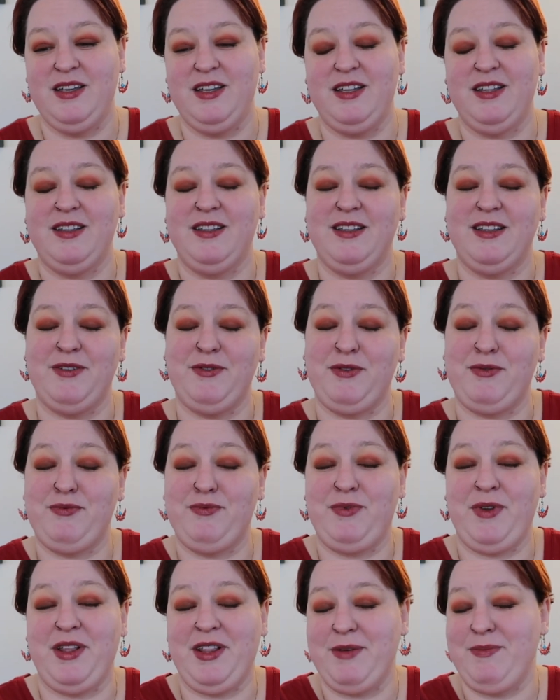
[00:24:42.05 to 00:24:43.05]
It
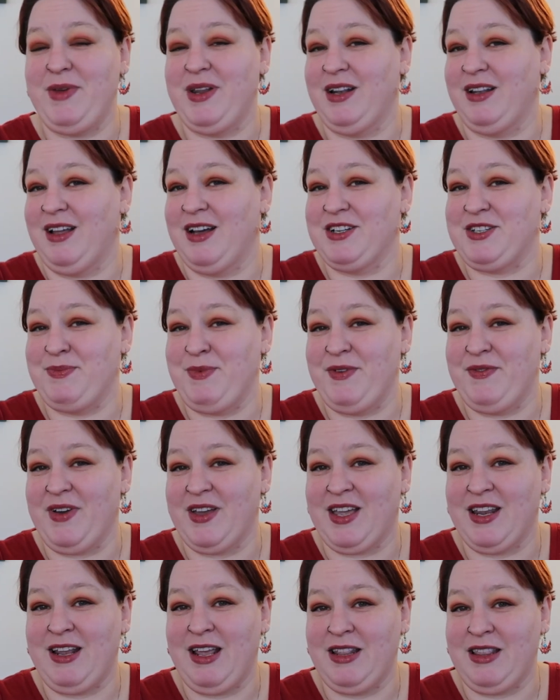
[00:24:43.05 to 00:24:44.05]
would really mean a lot to me if I
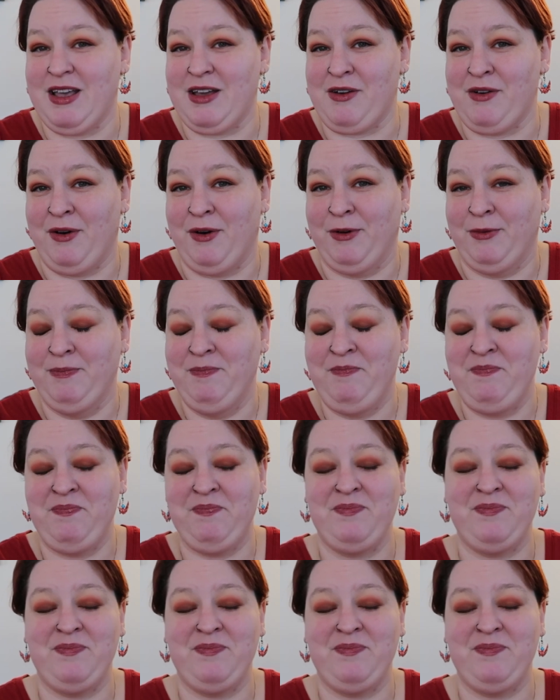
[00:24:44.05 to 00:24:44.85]
could hit that goal.